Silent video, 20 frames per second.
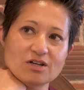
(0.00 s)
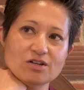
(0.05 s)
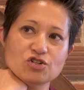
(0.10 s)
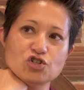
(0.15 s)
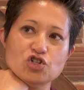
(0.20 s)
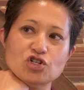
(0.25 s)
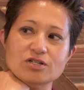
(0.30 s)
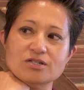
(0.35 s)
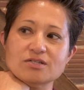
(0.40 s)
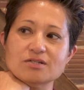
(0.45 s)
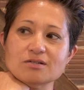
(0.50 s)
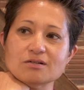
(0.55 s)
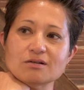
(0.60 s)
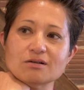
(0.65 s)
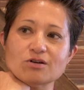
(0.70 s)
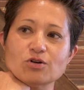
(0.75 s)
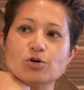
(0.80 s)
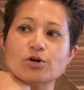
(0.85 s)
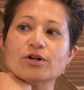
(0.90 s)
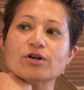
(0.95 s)
She's still
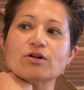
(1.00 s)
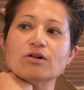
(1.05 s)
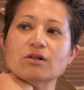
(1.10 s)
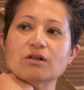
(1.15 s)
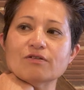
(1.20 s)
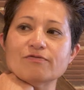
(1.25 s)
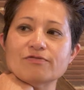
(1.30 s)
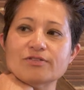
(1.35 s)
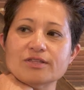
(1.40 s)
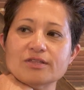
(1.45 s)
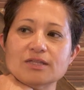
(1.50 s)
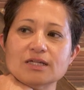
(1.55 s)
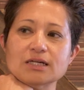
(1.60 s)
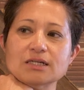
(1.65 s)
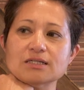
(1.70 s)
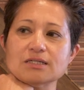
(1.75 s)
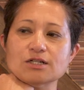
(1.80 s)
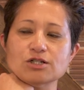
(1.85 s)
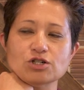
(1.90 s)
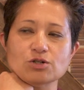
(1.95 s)
critical of the
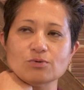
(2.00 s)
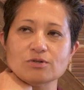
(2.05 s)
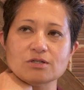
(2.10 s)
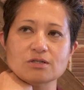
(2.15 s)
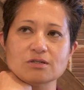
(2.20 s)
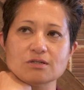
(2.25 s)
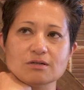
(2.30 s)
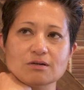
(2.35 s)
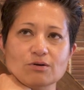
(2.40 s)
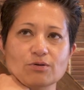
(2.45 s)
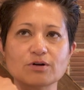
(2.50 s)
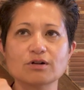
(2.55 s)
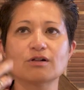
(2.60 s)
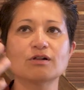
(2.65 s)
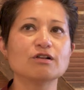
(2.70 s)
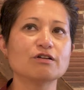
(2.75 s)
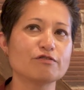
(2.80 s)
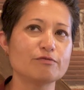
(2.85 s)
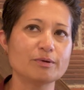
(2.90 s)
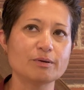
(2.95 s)
things that she was
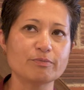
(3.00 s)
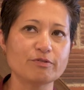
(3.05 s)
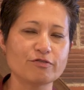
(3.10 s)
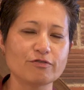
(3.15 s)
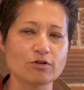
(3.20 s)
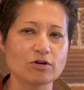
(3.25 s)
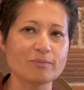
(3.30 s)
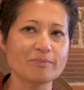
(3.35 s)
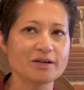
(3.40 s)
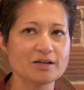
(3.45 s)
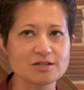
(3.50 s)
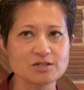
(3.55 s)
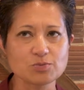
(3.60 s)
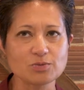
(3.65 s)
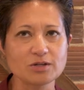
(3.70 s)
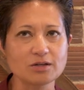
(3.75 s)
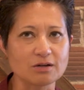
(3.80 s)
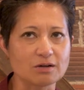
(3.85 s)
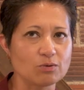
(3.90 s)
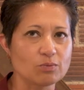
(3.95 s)
critical of me before because
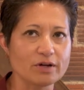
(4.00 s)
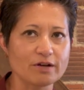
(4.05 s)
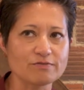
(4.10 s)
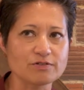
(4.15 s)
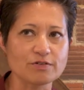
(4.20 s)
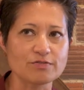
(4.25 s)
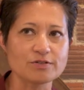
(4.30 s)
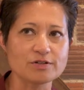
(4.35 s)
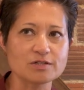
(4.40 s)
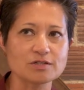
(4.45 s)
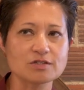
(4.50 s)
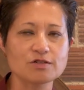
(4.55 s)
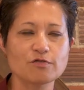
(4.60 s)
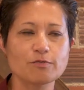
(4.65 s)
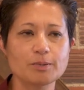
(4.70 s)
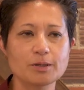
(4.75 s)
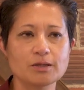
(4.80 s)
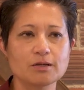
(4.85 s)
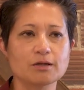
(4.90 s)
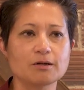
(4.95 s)
we have differences of
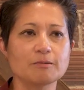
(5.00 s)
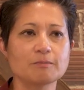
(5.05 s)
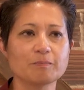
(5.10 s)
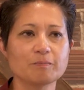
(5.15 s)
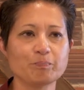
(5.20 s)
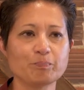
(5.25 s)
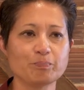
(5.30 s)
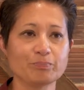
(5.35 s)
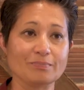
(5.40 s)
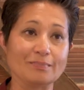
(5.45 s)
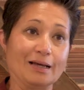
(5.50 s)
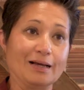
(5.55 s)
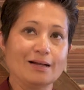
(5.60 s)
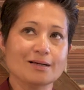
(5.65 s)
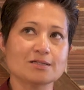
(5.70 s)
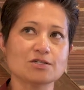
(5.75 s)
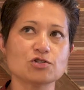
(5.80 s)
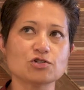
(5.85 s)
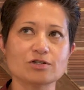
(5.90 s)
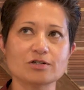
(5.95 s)
opinion. That
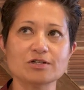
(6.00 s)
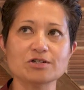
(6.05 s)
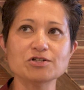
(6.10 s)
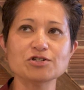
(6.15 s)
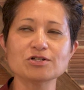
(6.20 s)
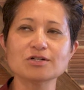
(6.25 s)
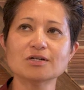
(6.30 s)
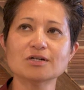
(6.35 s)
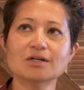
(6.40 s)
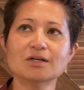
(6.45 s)
hasn't changed.